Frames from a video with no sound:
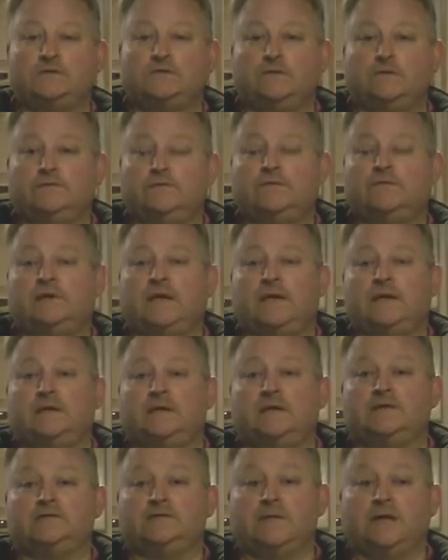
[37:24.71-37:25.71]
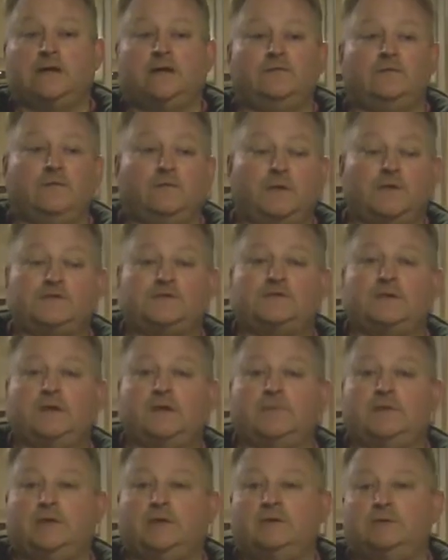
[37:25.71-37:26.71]
So if you've got a young child that wants to
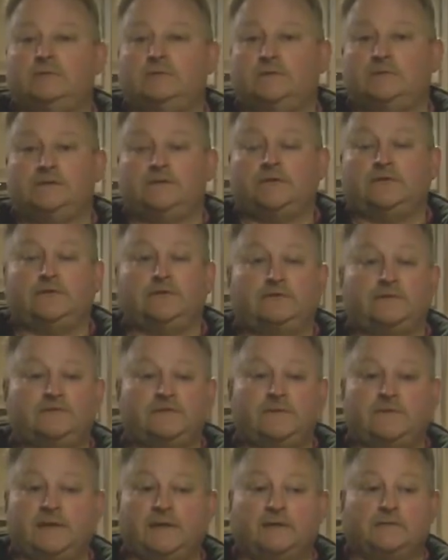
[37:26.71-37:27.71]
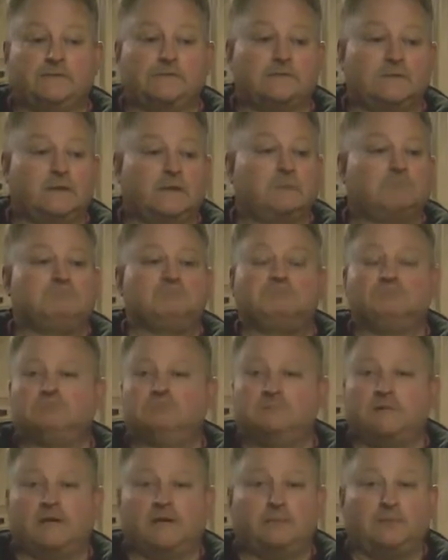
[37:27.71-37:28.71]
come in, he's under 50 pounds,
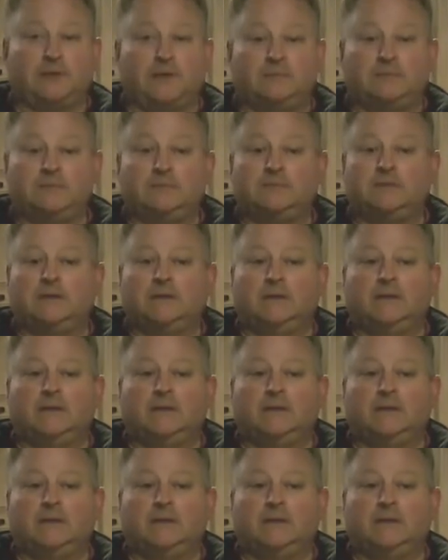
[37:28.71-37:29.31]
not a problem.